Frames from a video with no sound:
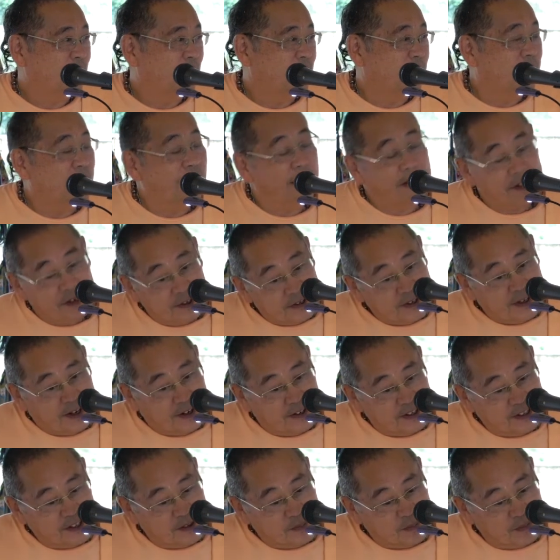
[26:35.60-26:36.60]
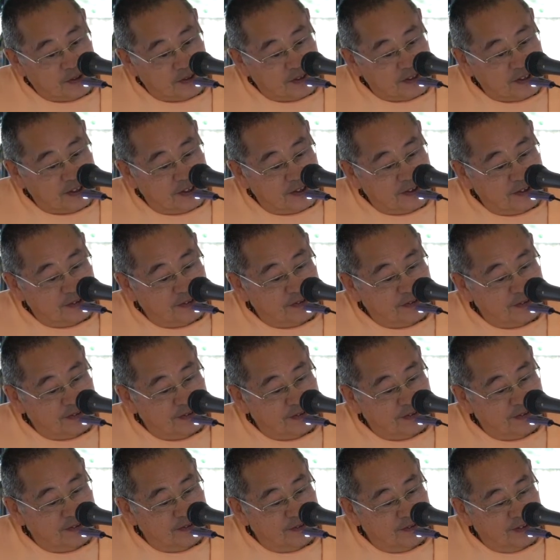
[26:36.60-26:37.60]
The unintelligent person
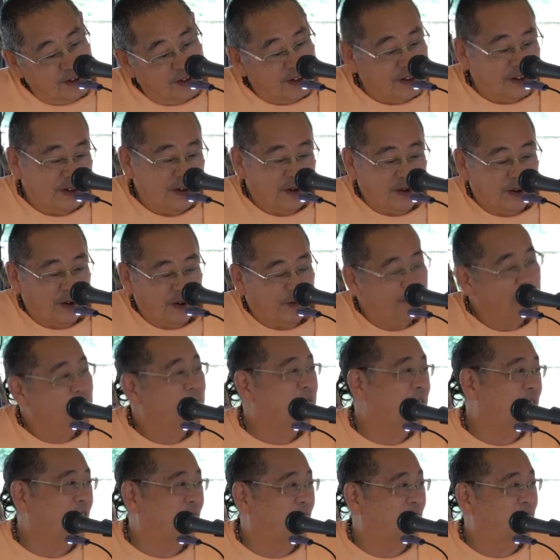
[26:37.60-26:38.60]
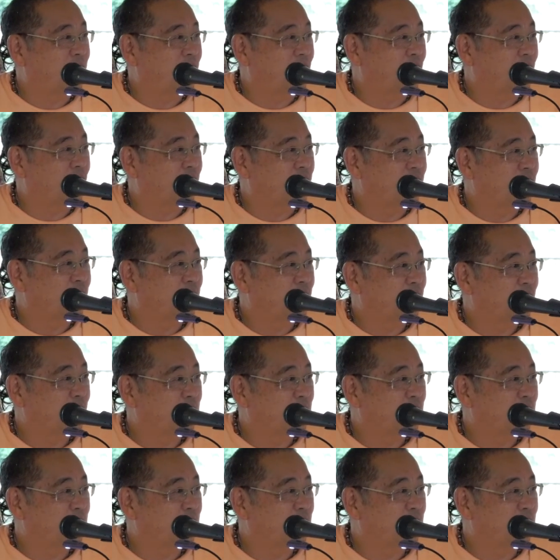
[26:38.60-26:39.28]
will ignore the landlord